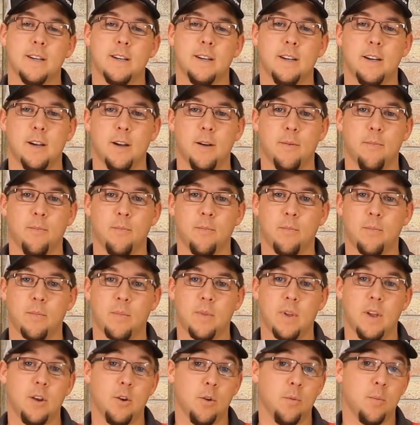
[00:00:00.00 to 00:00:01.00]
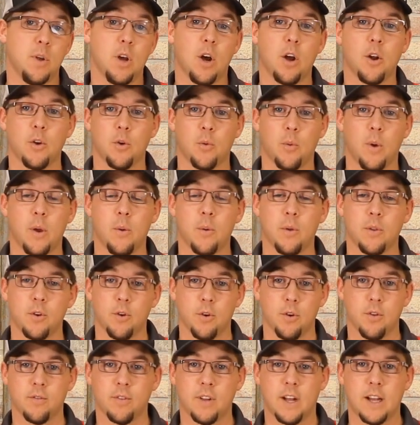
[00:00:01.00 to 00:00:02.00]
and you'll be on your way with
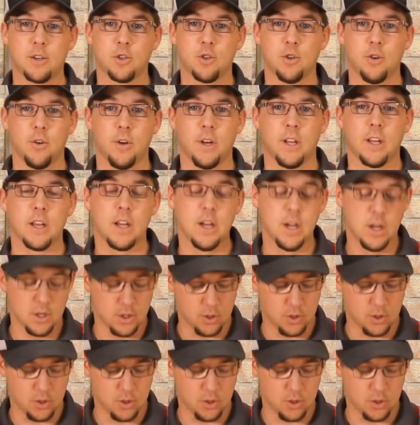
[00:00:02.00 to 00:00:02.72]
your new flash tuning.